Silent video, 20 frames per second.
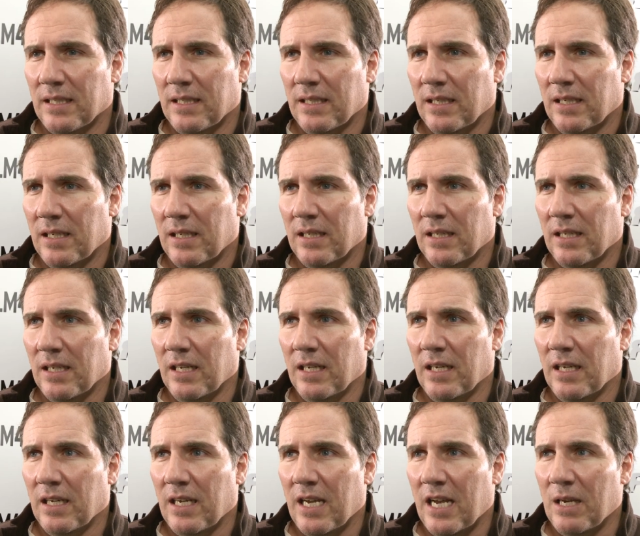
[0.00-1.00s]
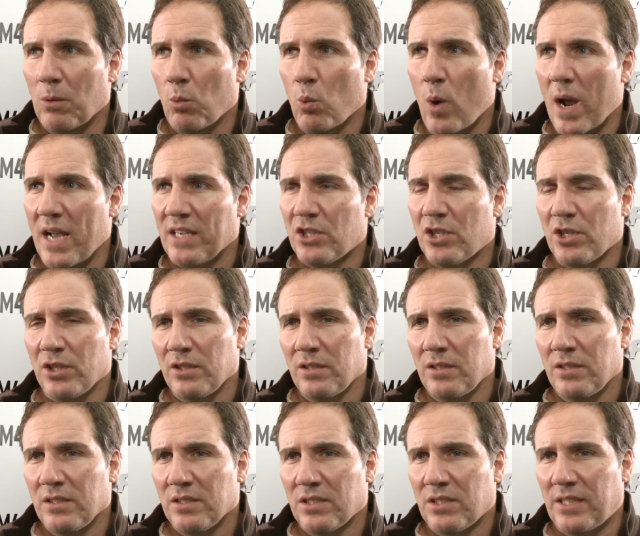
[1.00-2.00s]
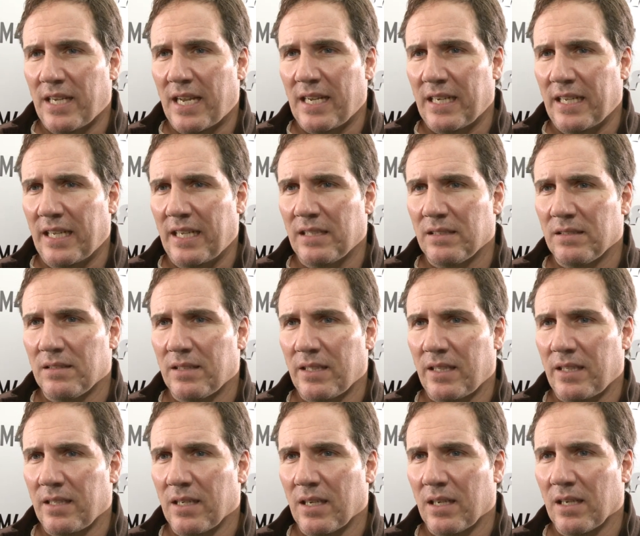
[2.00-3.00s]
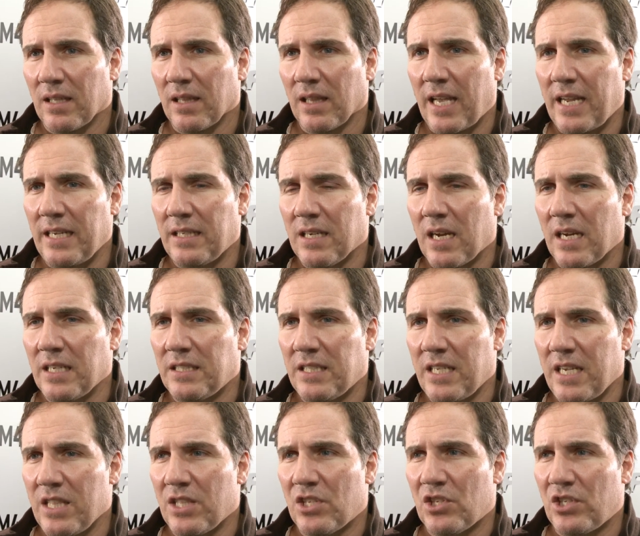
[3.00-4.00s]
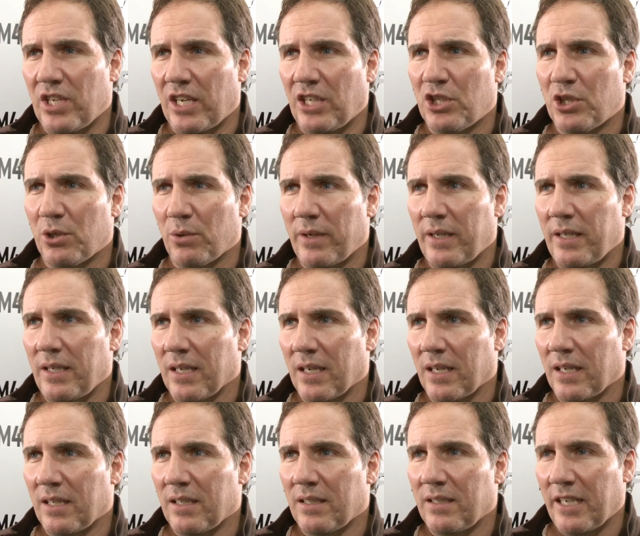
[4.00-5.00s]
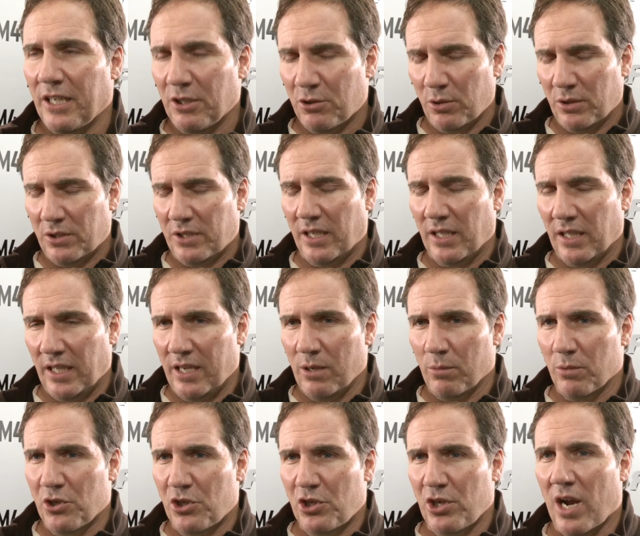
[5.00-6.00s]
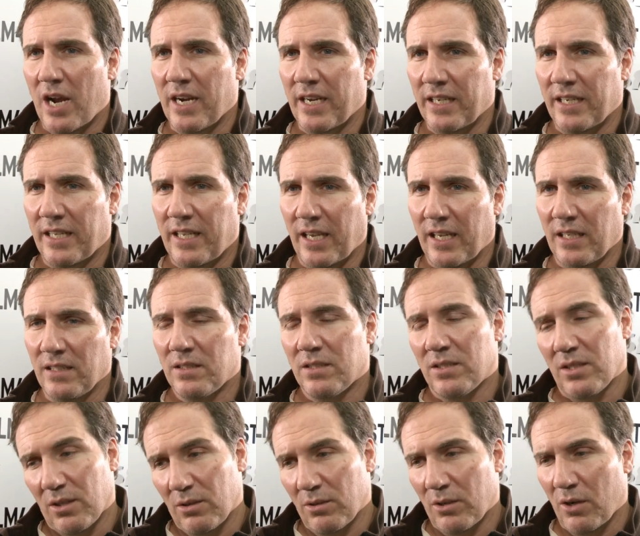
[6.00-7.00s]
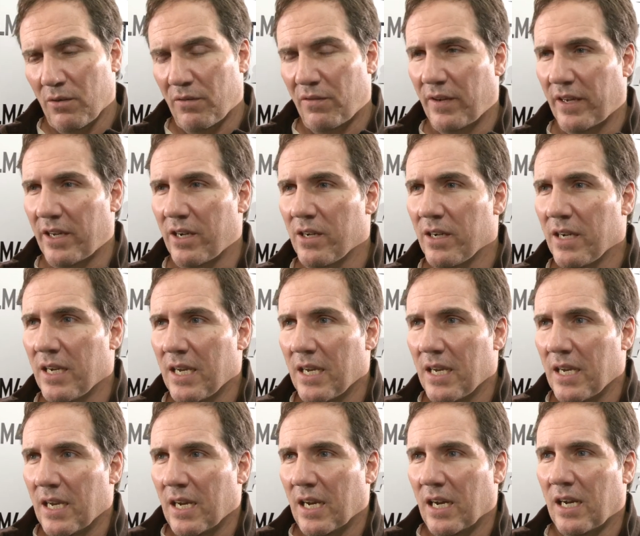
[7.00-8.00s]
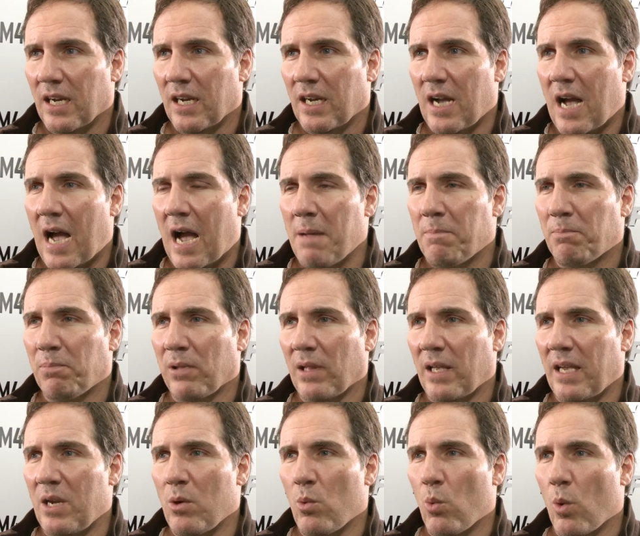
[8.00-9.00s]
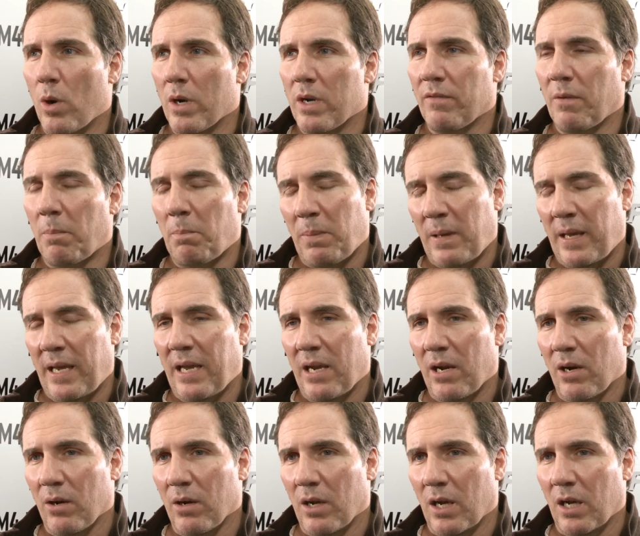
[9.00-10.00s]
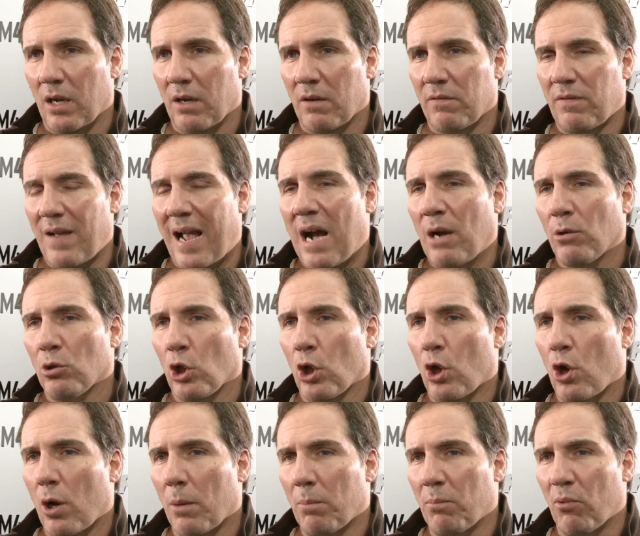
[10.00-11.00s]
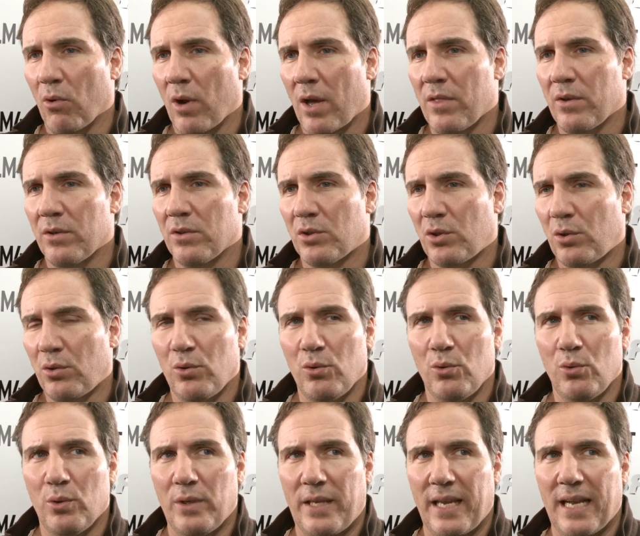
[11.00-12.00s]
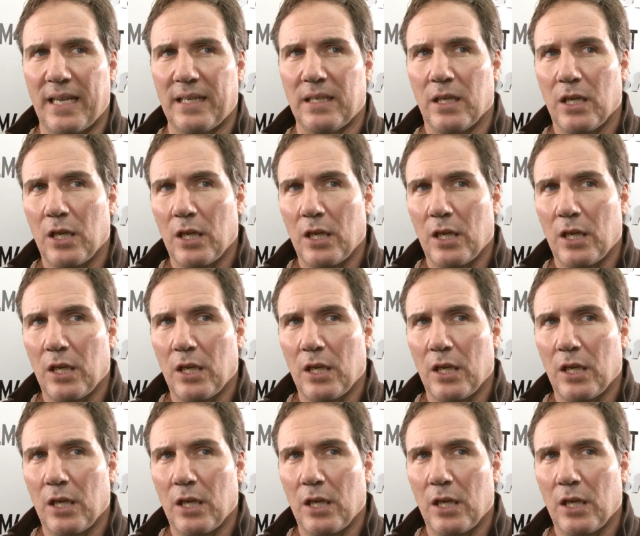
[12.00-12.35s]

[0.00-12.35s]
uh, uh, a western set in the late 19th century. interestingly, it was shot in Kent, so go figure. I play one of a pair of outlaw brothers who get